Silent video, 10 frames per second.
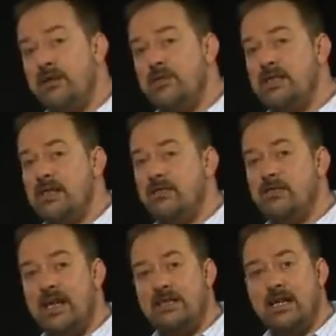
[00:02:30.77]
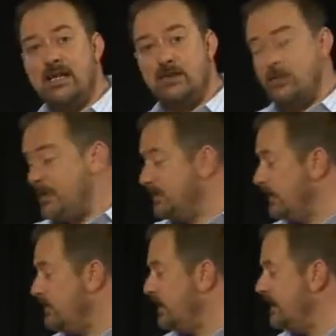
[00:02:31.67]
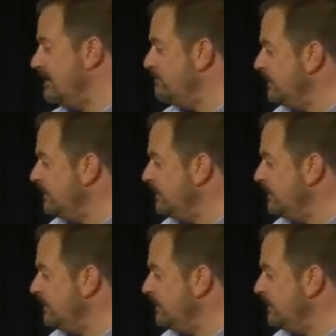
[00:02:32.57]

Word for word: frequency of the antenna should be somewhere in the